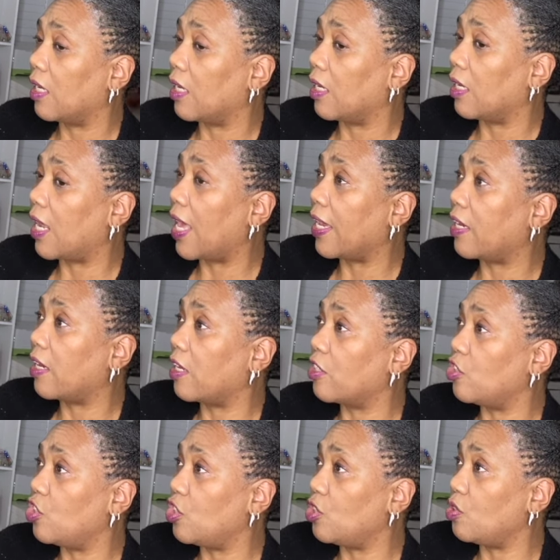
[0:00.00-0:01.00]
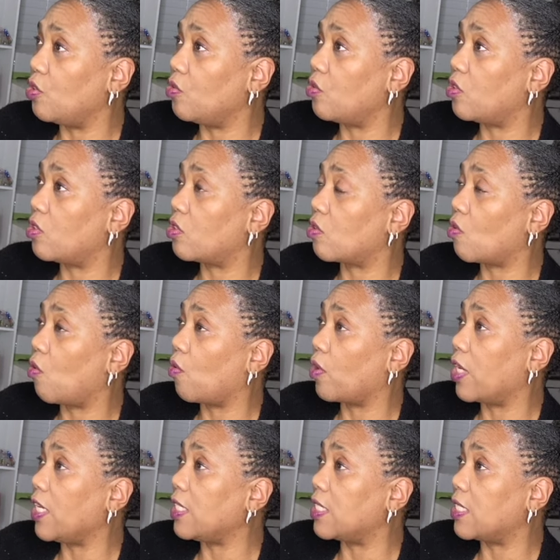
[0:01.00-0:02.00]
like a juice or
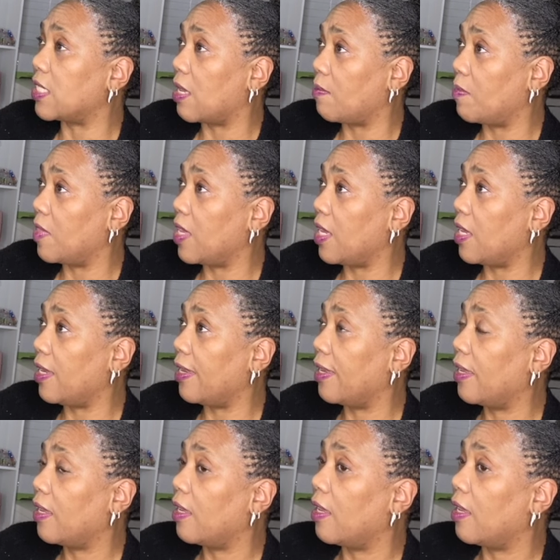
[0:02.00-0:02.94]
eat something